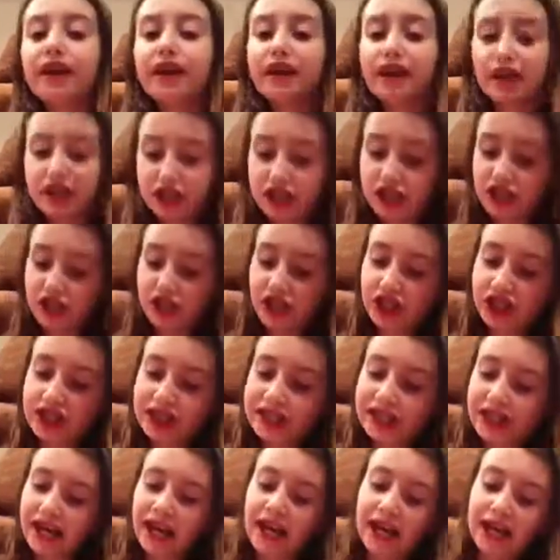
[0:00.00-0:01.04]
Yeah, she's
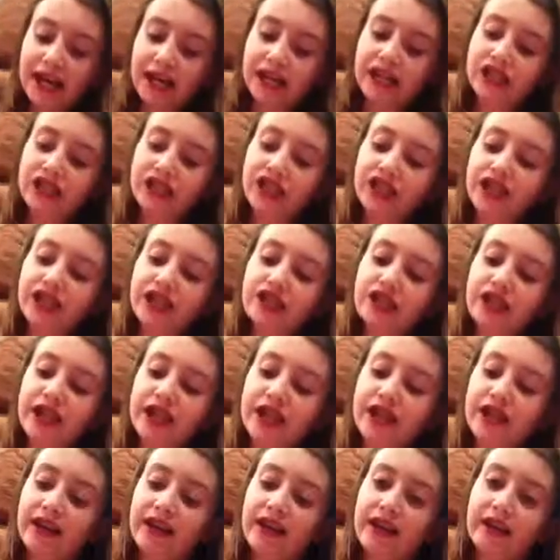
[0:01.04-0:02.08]
39. She's
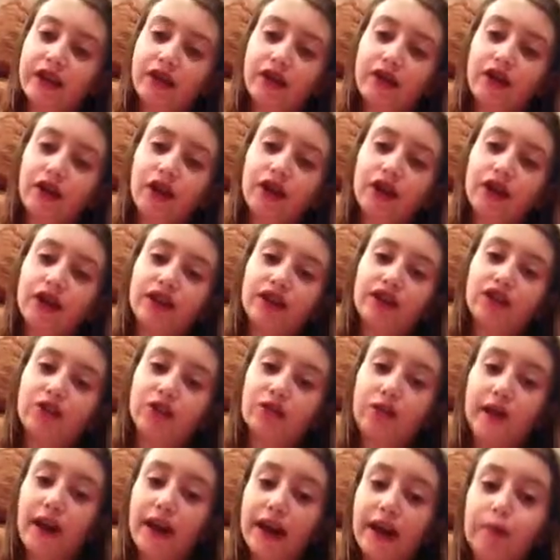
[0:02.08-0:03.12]
an
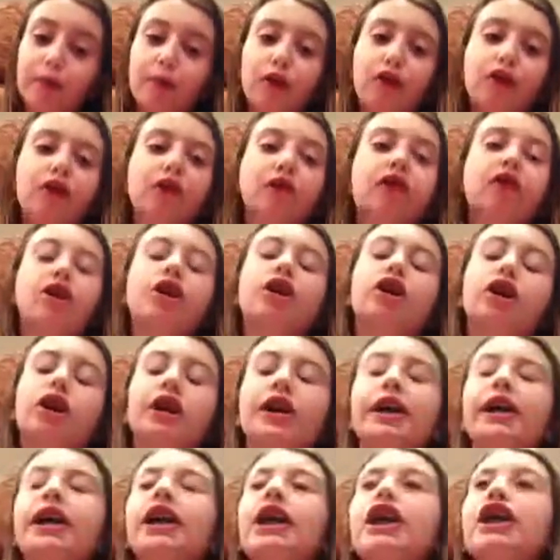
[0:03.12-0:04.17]
incredible
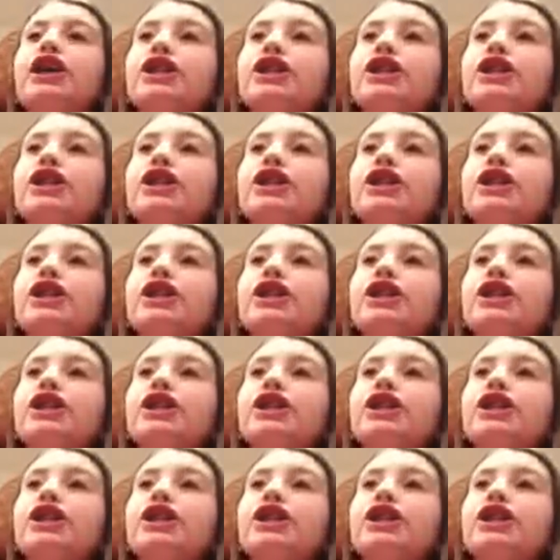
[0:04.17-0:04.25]
cook.